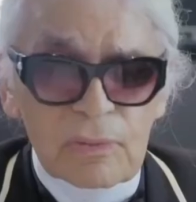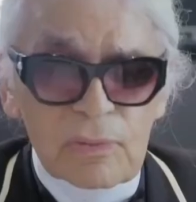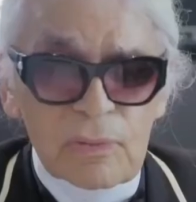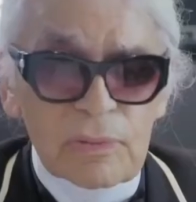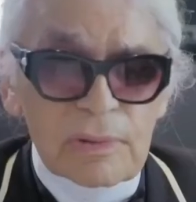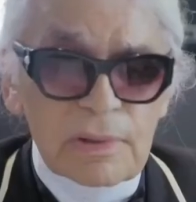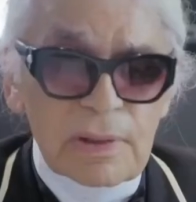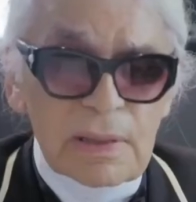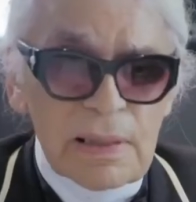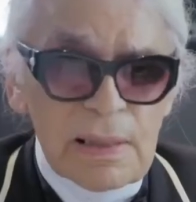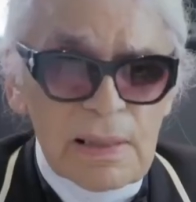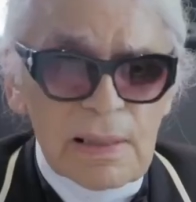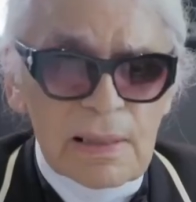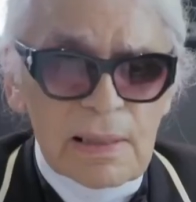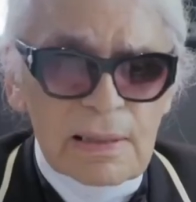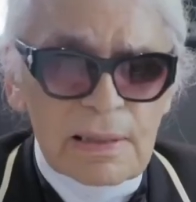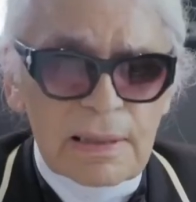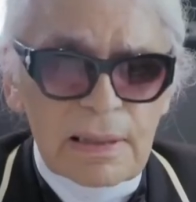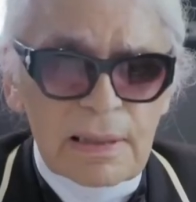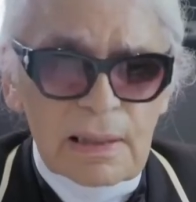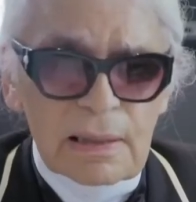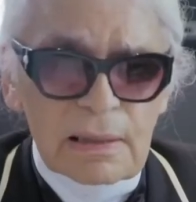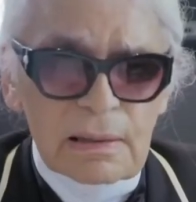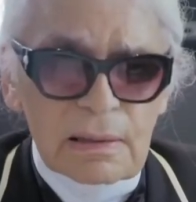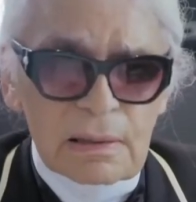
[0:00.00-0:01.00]
schools in the
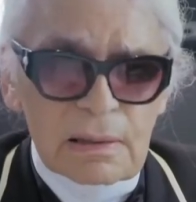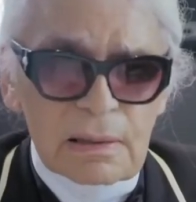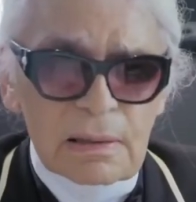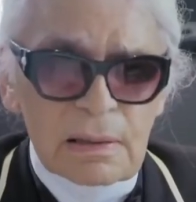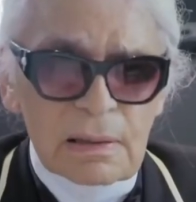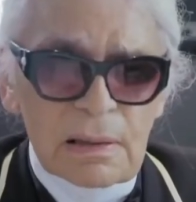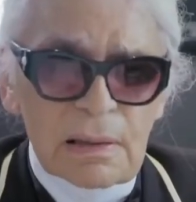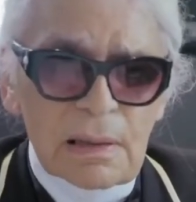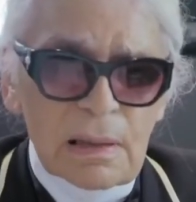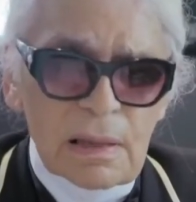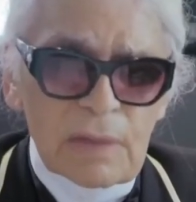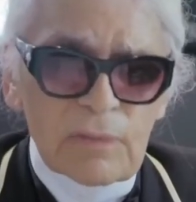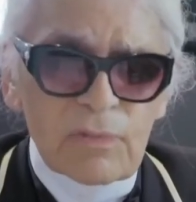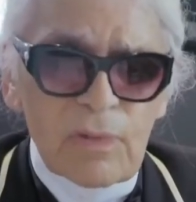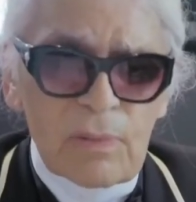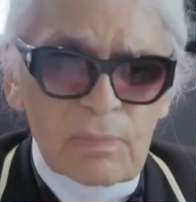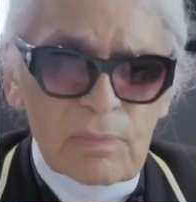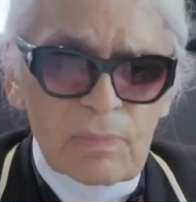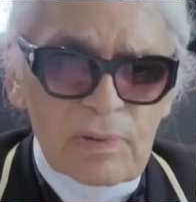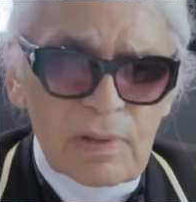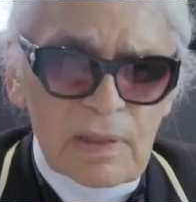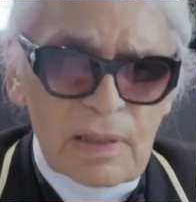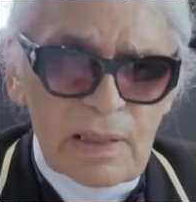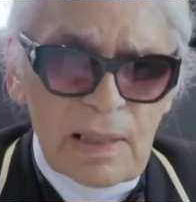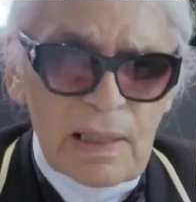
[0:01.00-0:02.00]
second. And
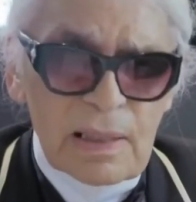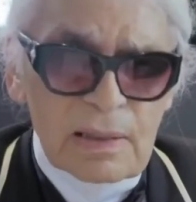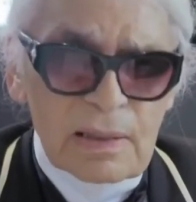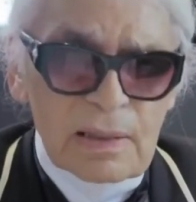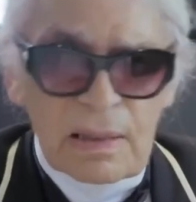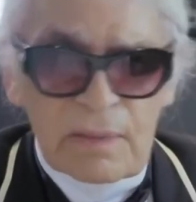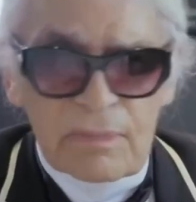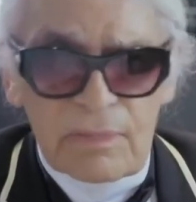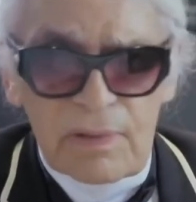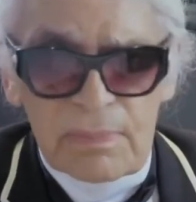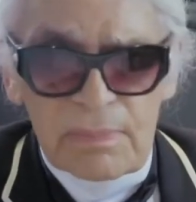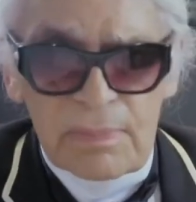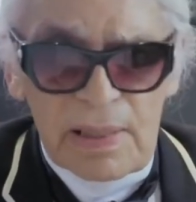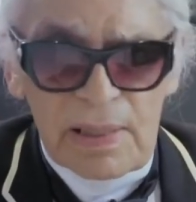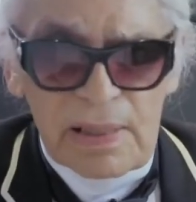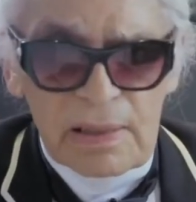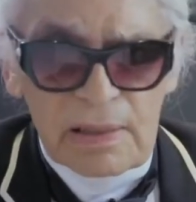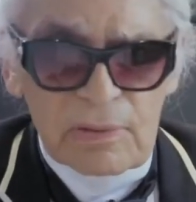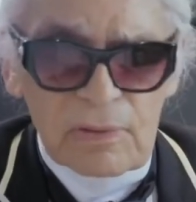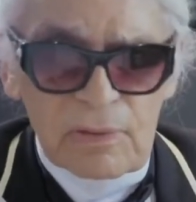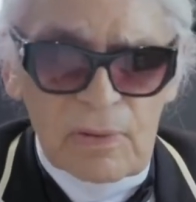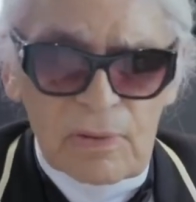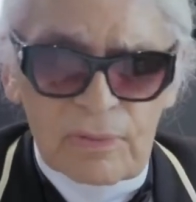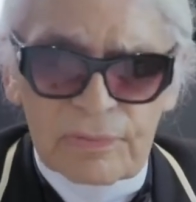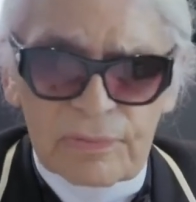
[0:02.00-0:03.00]
from there, they were
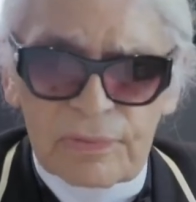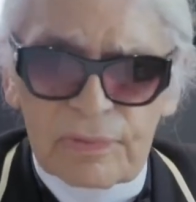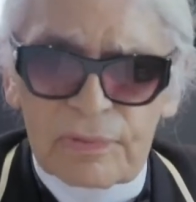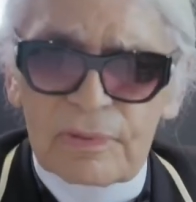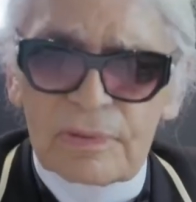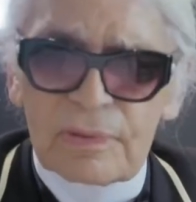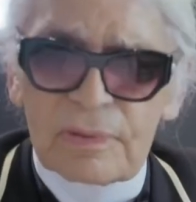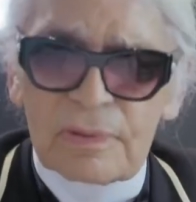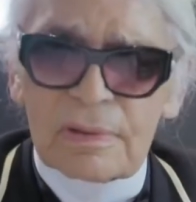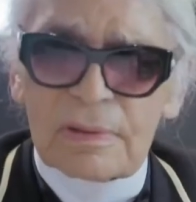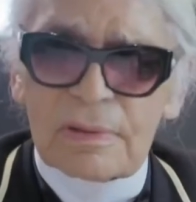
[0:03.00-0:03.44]
married off.